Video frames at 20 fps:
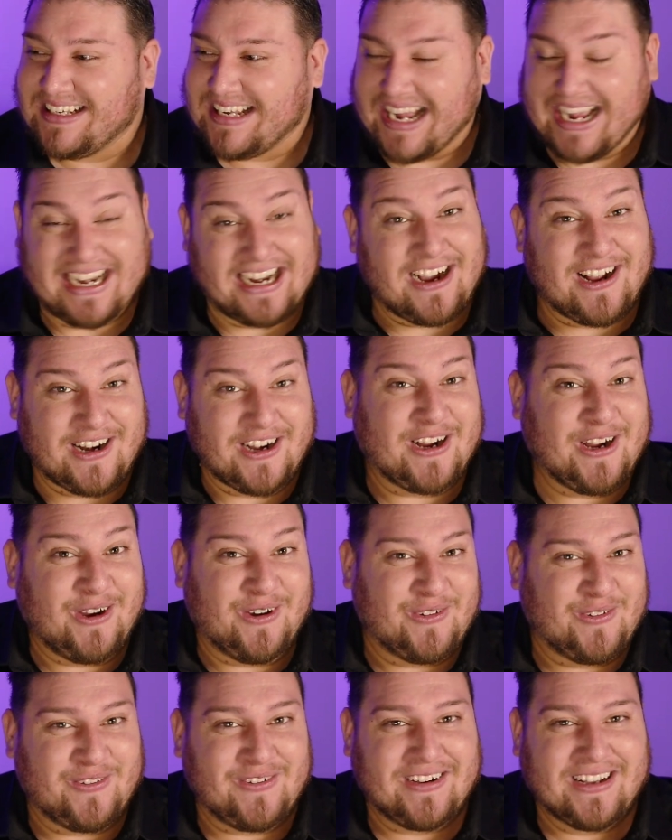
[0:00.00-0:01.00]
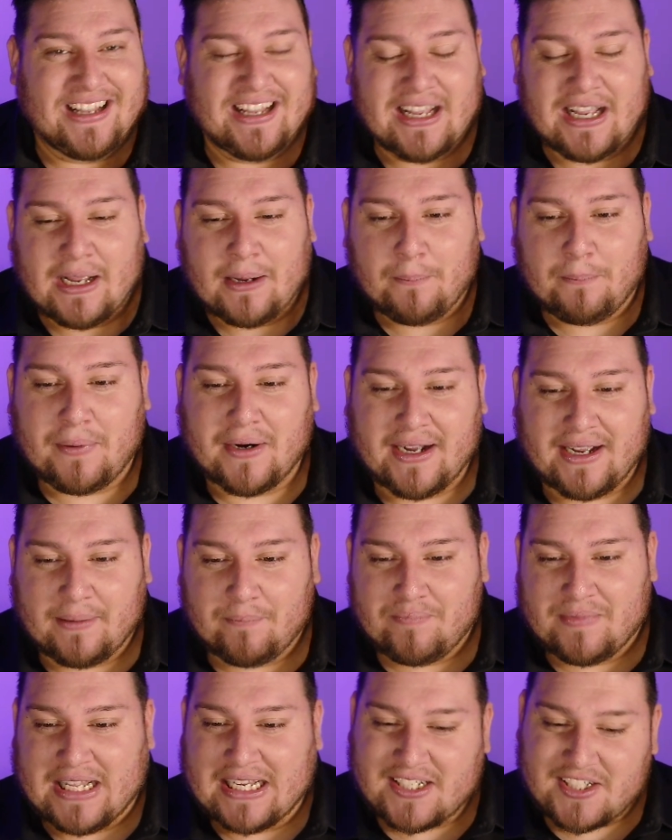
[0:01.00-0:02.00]
I got to go. But
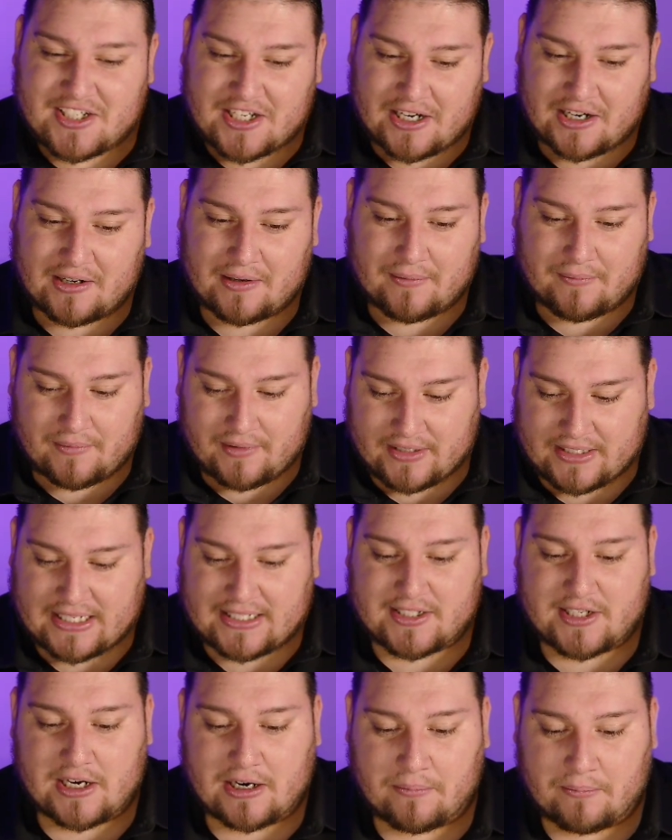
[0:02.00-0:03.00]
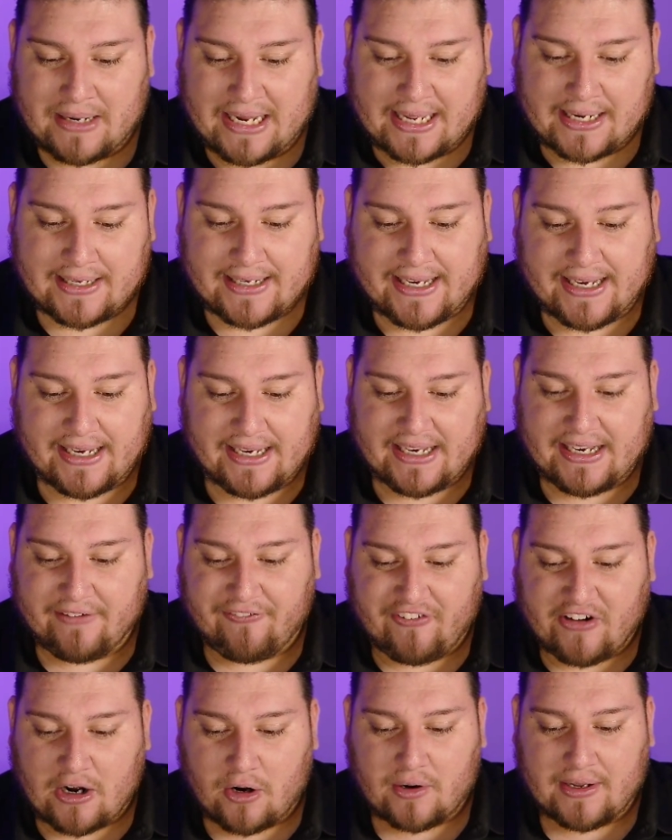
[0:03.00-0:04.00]
this young man, he
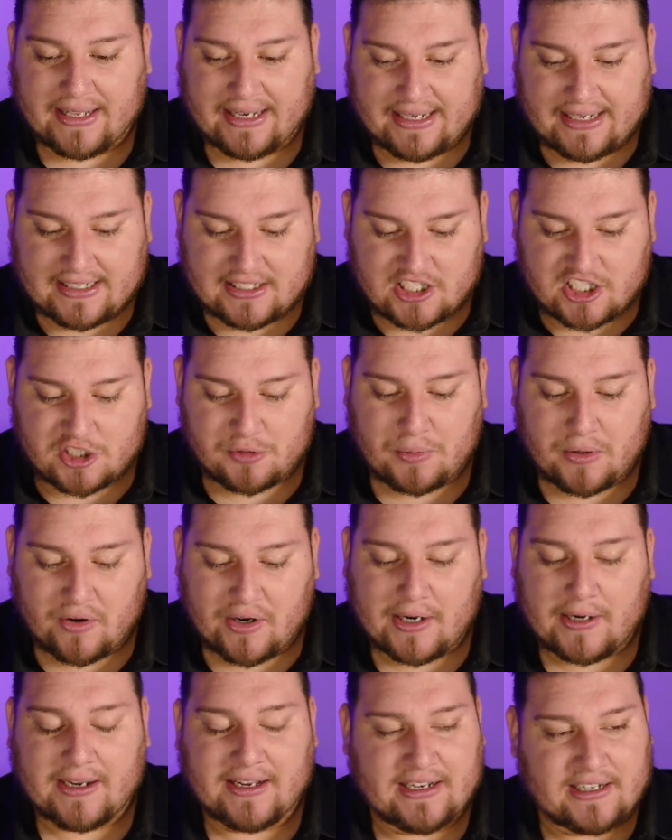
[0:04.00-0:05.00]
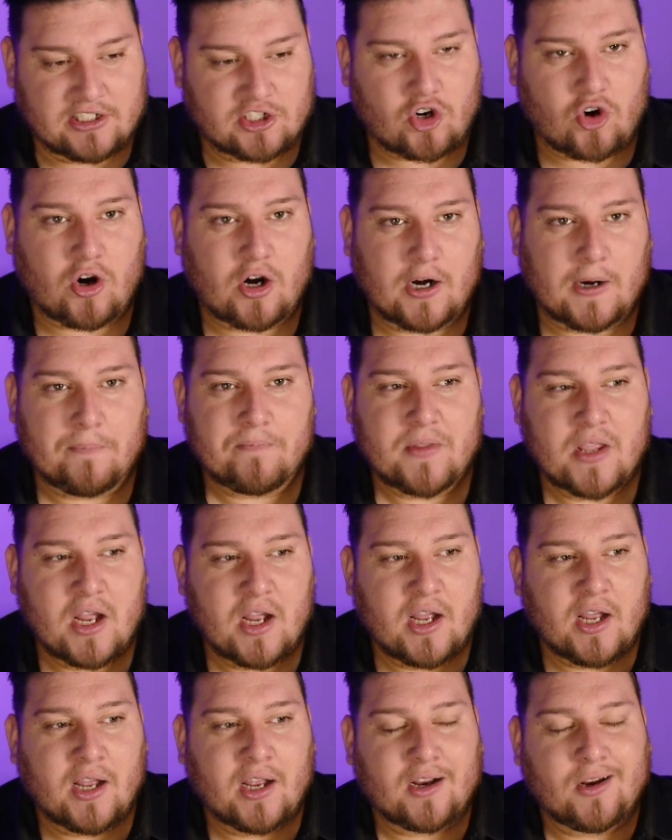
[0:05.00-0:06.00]
felt in his spirit, in his heart,
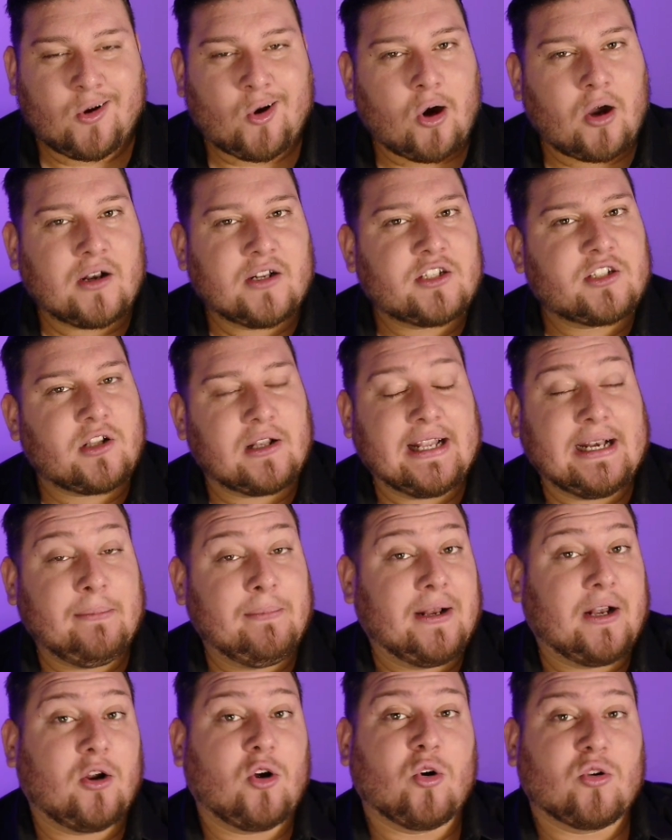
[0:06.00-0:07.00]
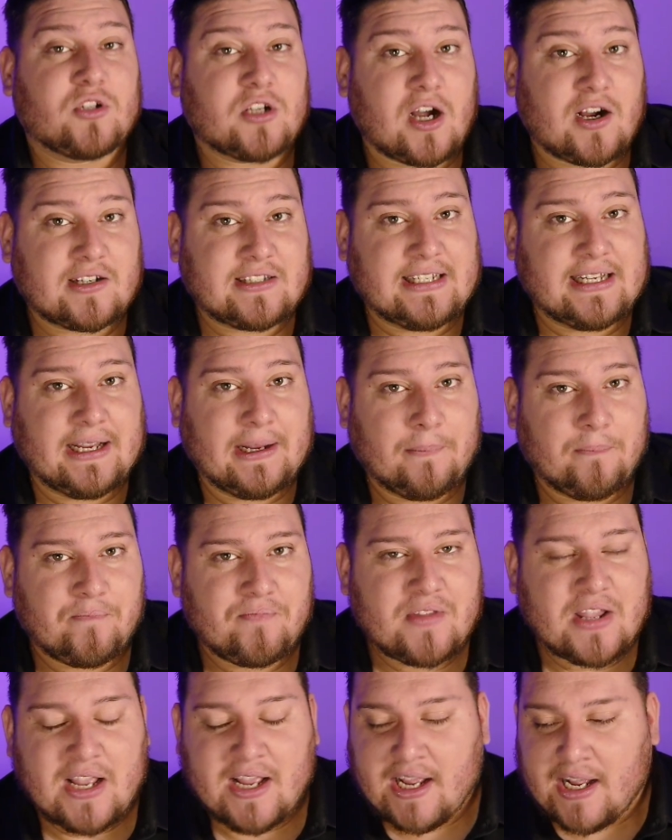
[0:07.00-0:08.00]
God is leading me to go talk to him.
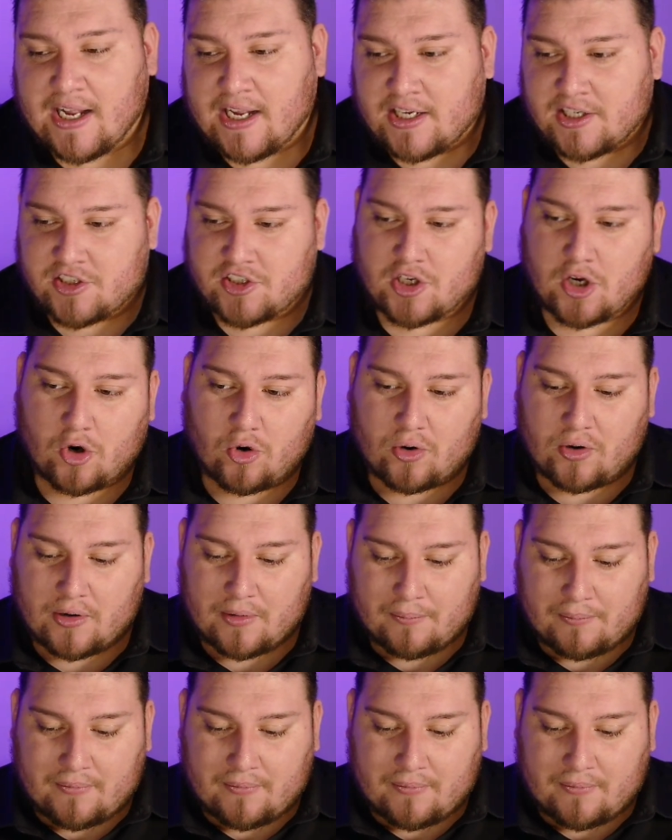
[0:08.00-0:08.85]
So